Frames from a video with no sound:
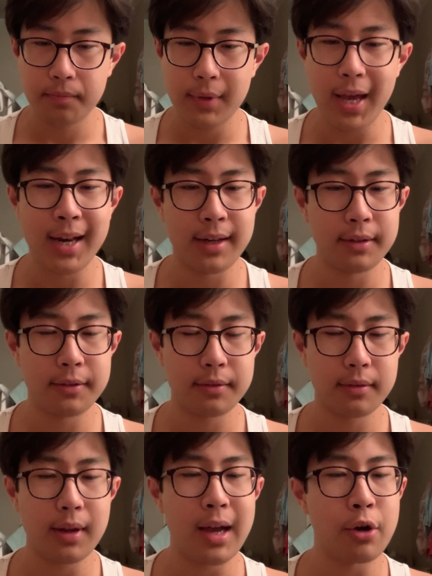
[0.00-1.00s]
And
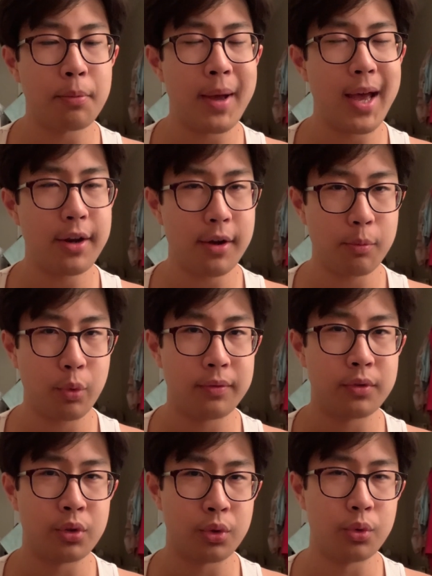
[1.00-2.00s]
I got paired up
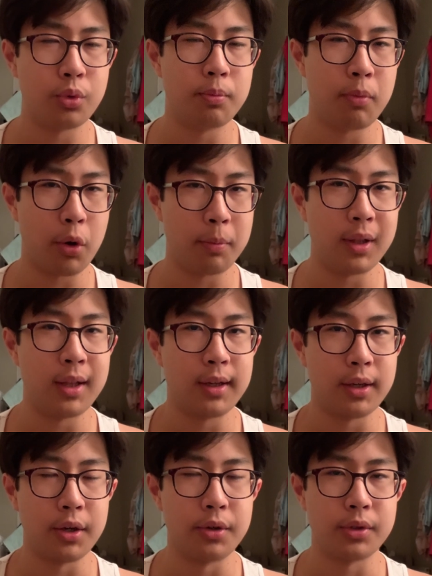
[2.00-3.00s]
with two popular
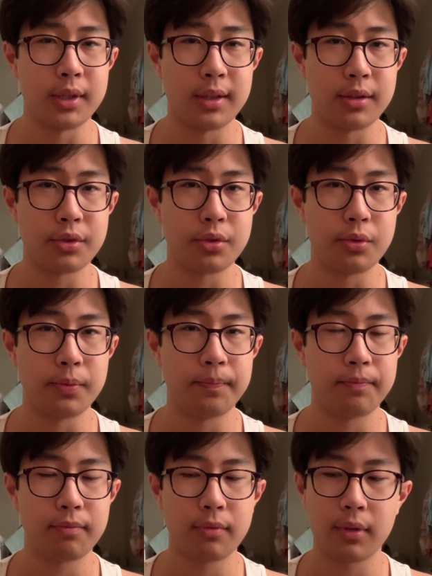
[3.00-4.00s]
girls in the school.
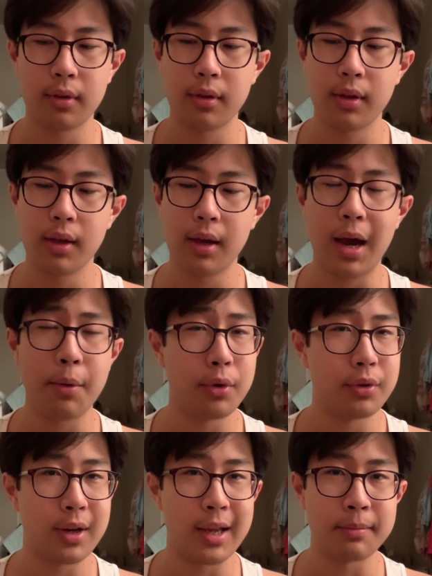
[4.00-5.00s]
I
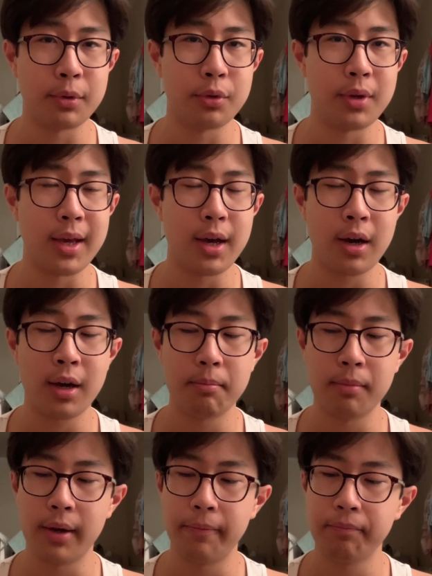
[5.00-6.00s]
won't name who they are,
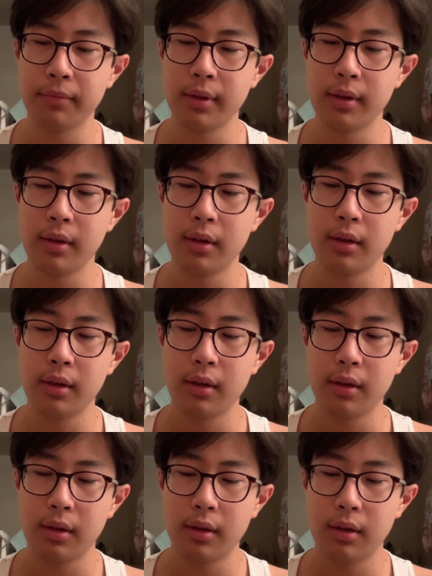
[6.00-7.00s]
but
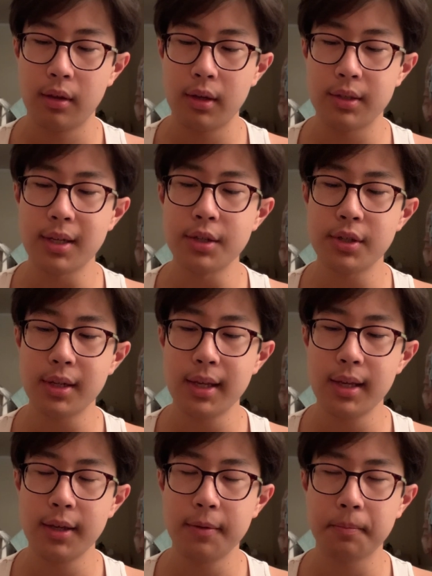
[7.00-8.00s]

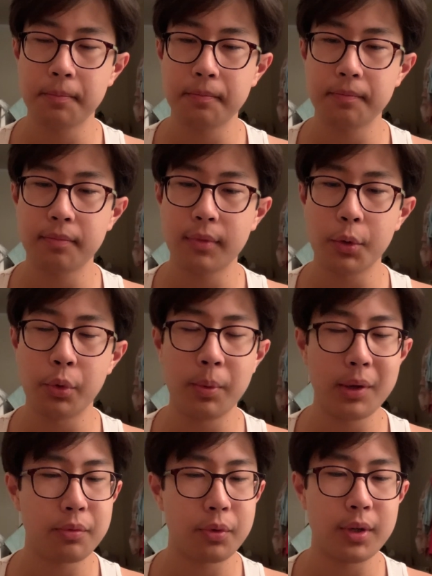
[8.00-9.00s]
essentially, we
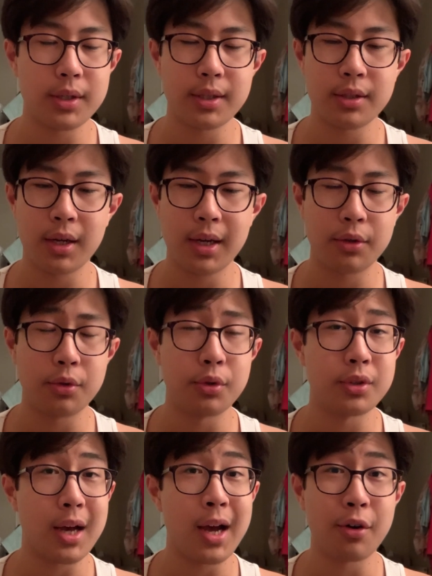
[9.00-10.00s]
went through this entire
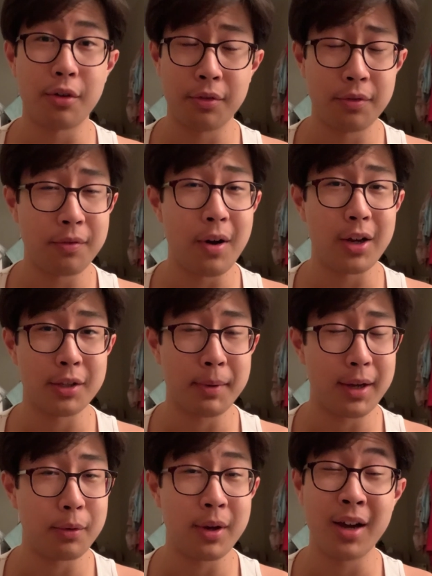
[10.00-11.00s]
course. I got fucked,
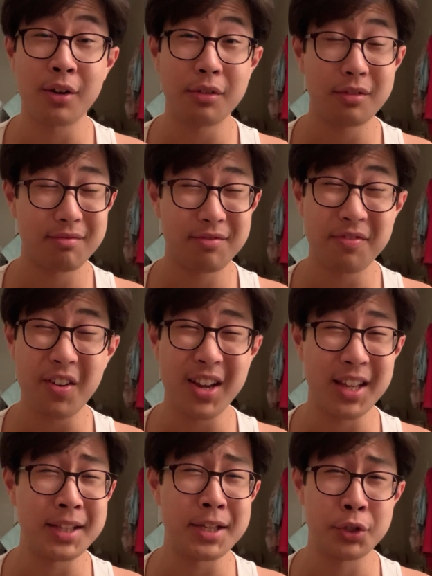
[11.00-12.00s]
by the way. I got
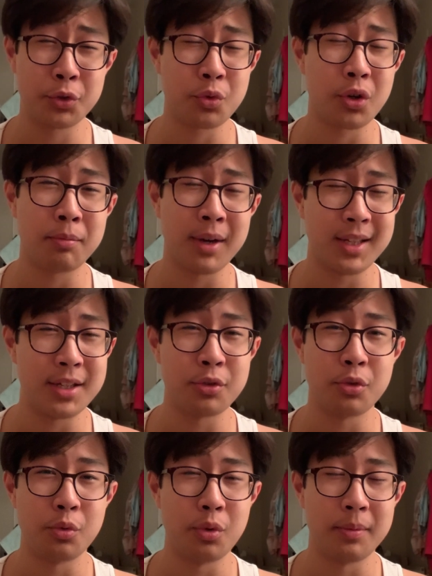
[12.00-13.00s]
fucking destroyed by these
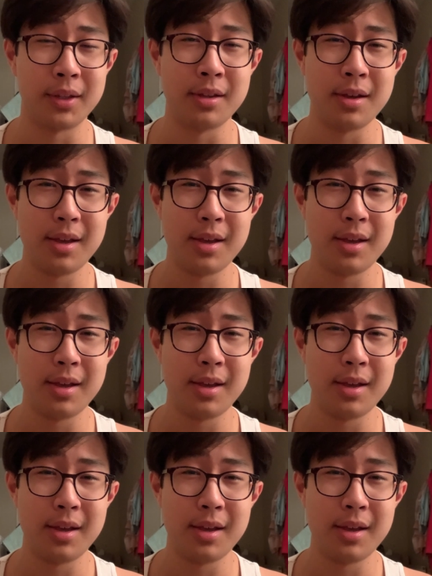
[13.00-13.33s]
two women.